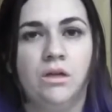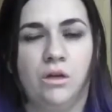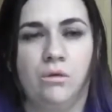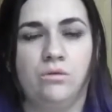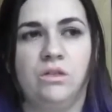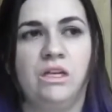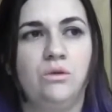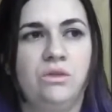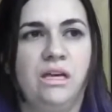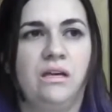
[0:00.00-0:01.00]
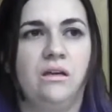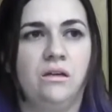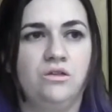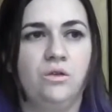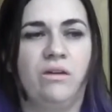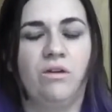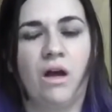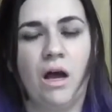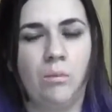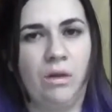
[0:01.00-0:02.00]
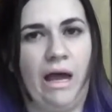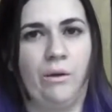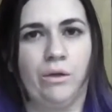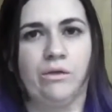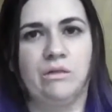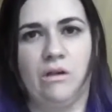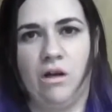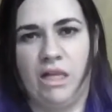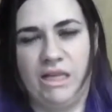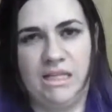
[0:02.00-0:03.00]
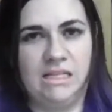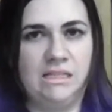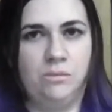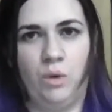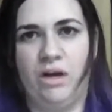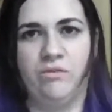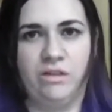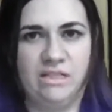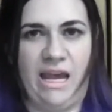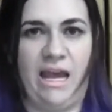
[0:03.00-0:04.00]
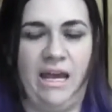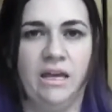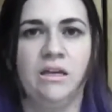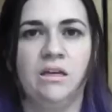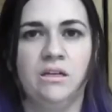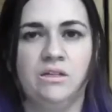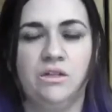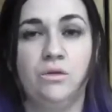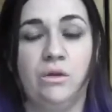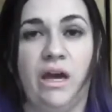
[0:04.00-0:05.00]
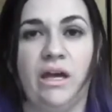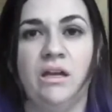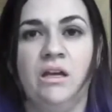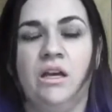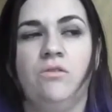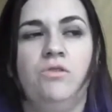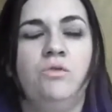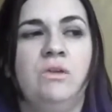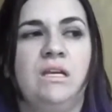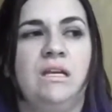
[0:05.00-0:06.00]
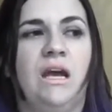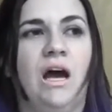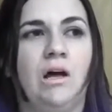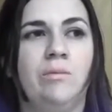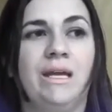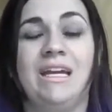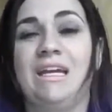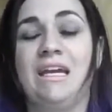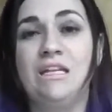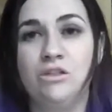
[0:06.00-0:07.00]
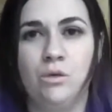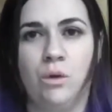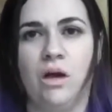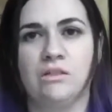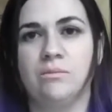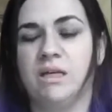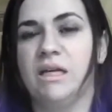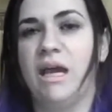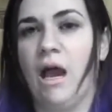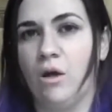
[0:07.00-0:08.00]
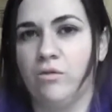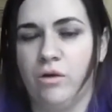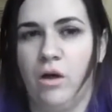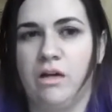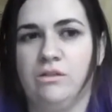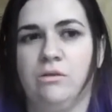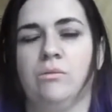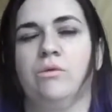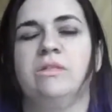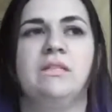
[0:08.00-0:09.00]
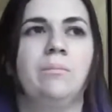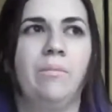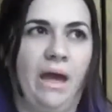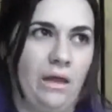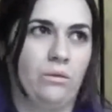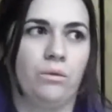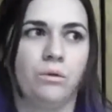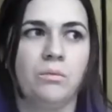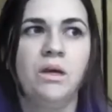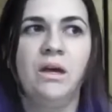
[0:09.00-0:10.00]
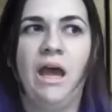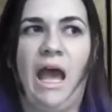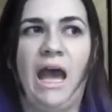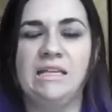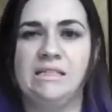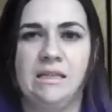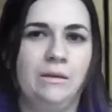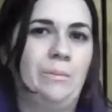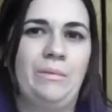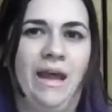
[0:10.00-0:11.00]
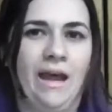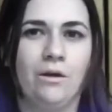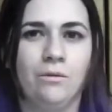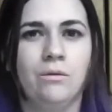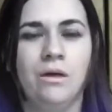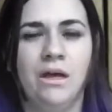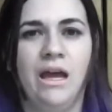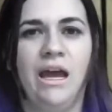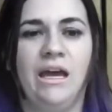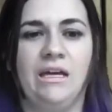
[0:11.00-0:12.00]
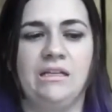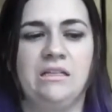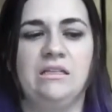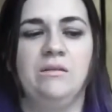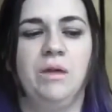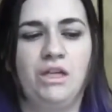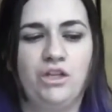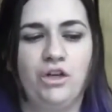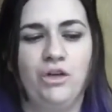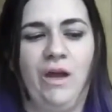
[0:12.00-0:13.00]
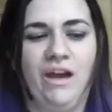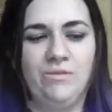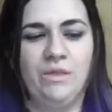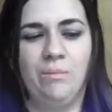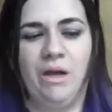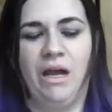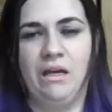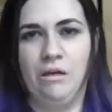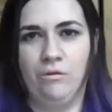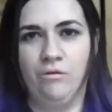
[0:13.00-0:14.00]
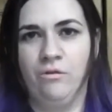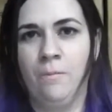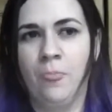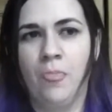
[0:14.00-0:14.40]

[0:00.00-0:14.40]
Do you have a couple hours on this whatever day to do that? If you need help getting into a costume, getting out of a costume, going to the bathroom, ask them now, and make sure you have some kind of